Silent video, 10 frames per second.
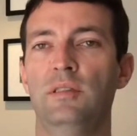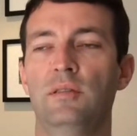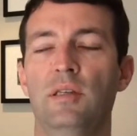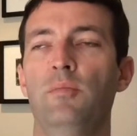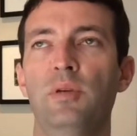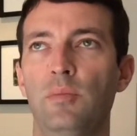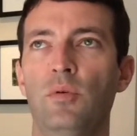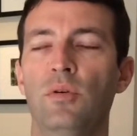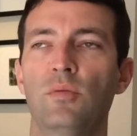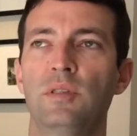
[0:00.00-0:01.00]
Some
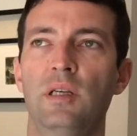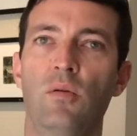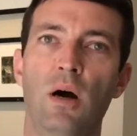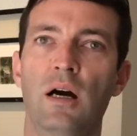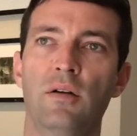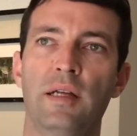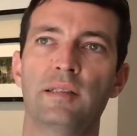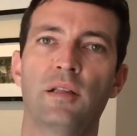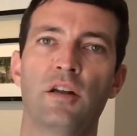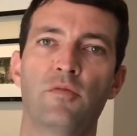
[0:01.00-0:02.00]
people would say, wow, that's
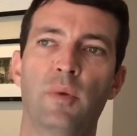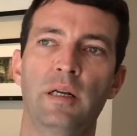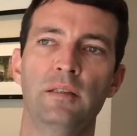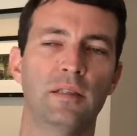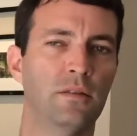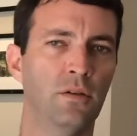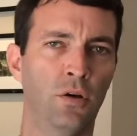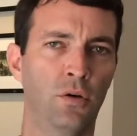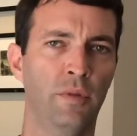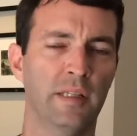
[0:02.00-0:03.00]
a lot of money. It's like,
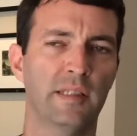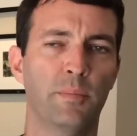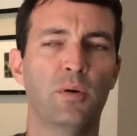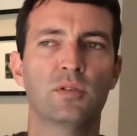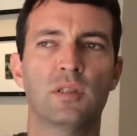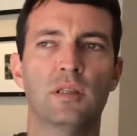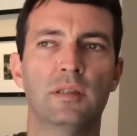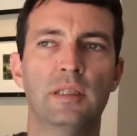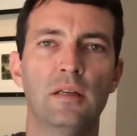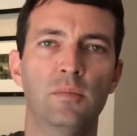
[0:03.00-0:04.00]
no, that's supposed to
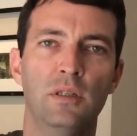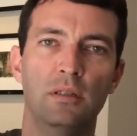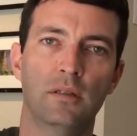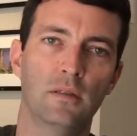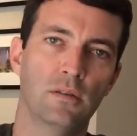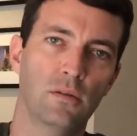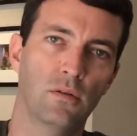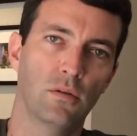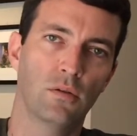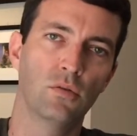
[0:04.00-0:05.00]
get me
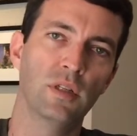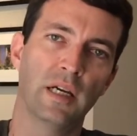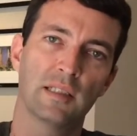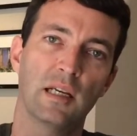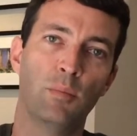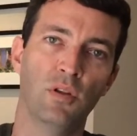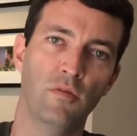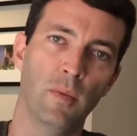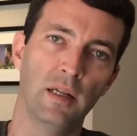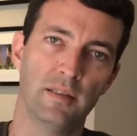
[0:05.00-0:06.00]
through the next couple of
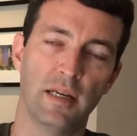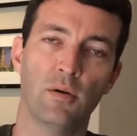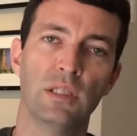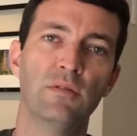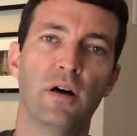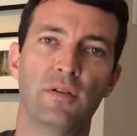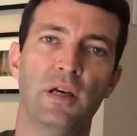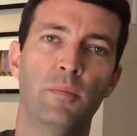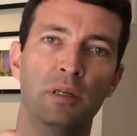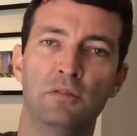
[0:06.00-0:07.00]
months. I will live off of
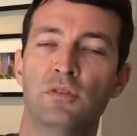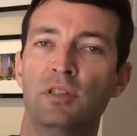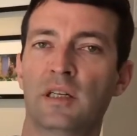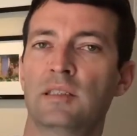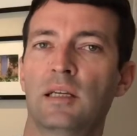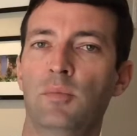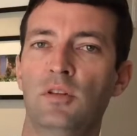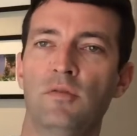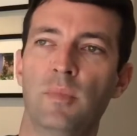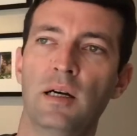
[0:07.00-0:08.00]
that money for the next couple
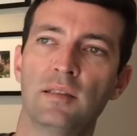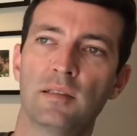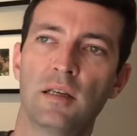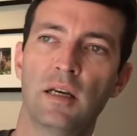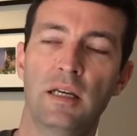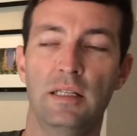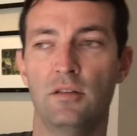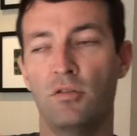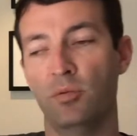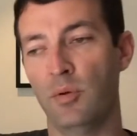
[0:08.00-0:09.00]
of months. It's
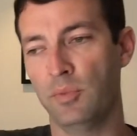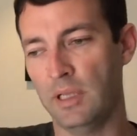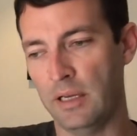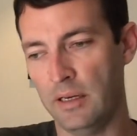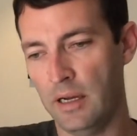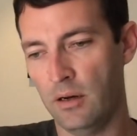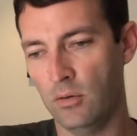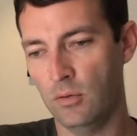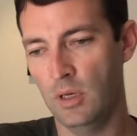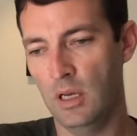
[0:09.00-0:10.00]
already been planned
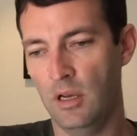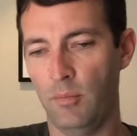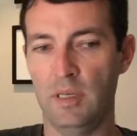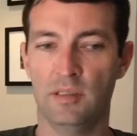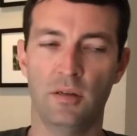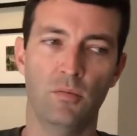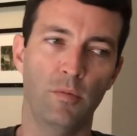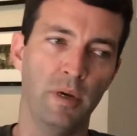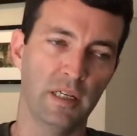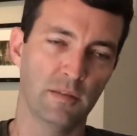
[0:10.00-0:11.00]
out based on what
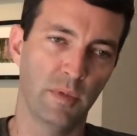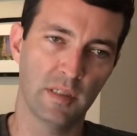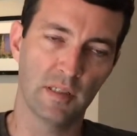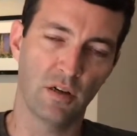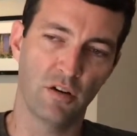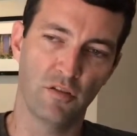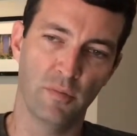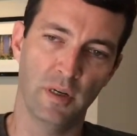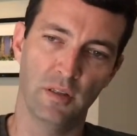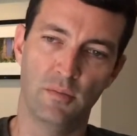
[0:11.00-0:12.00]
my expenses are every
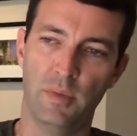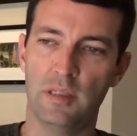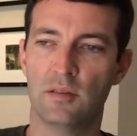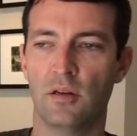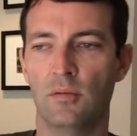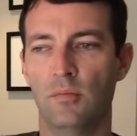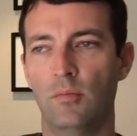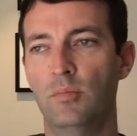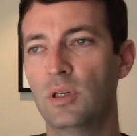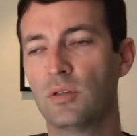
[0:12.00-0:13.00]
month, based on
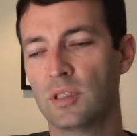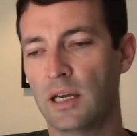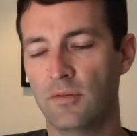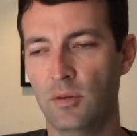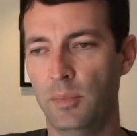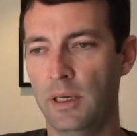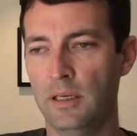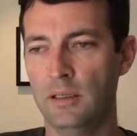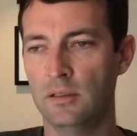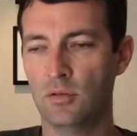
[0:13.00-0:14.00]
bills that I have to
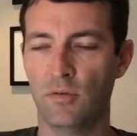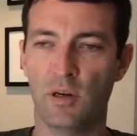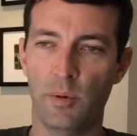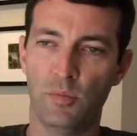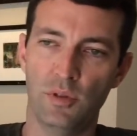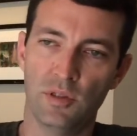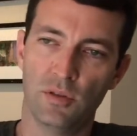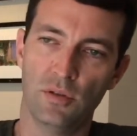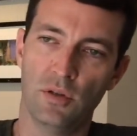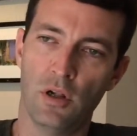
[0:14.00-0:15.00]
pay. So I've come up with a
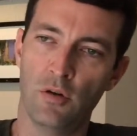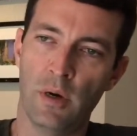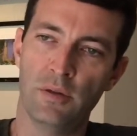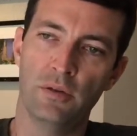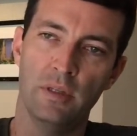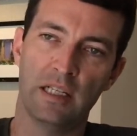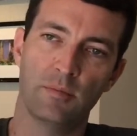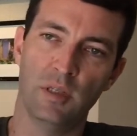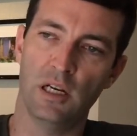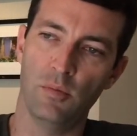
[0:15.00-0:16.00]
certain dollar amount that will last
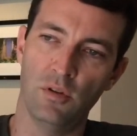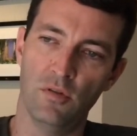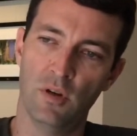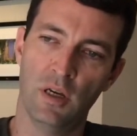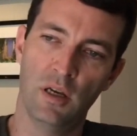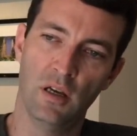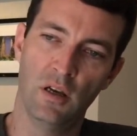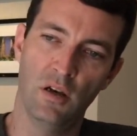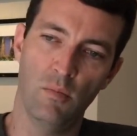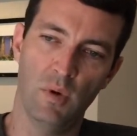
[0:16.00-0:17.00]
me a couple of
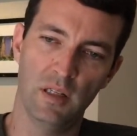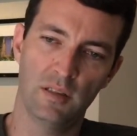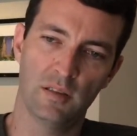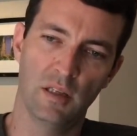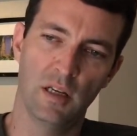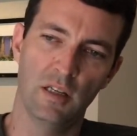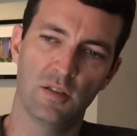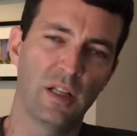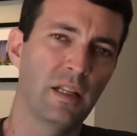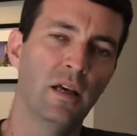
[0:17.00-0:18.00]
months.
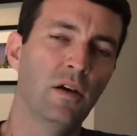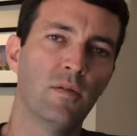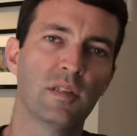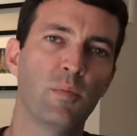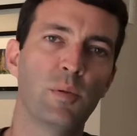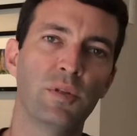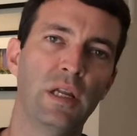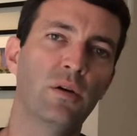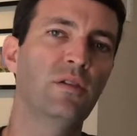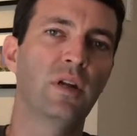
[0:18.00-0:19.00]
So some people, they
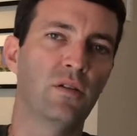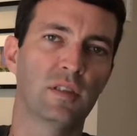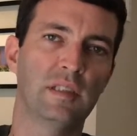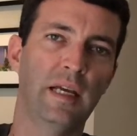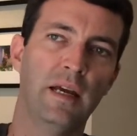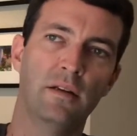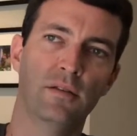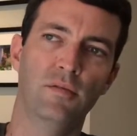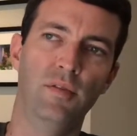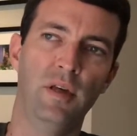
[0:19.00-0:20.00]
don't even understand
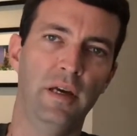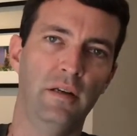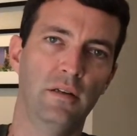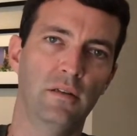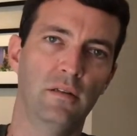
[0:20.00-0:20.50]
that